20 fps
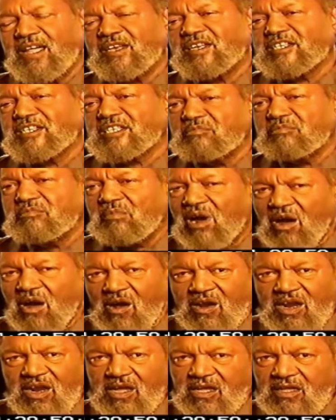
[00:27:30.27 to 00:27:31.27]
the
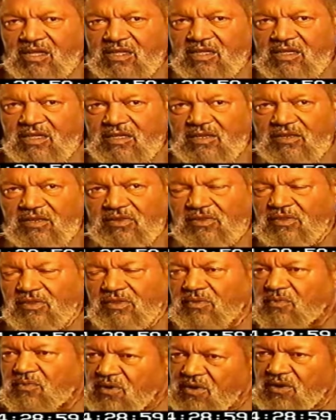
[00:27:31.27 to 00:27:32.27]
smaller
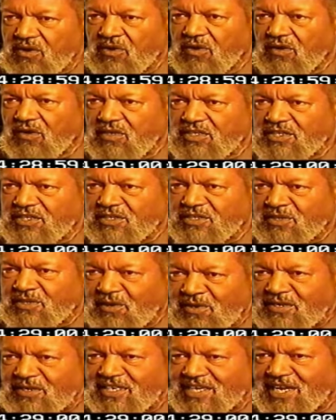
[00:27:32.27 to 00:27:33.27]
the world is
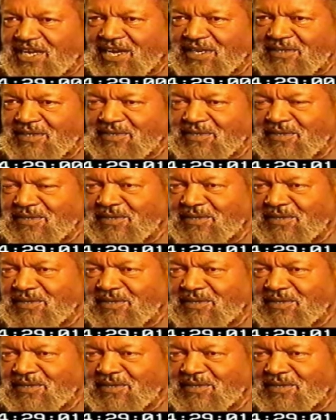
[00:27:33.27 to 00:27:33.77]
going to get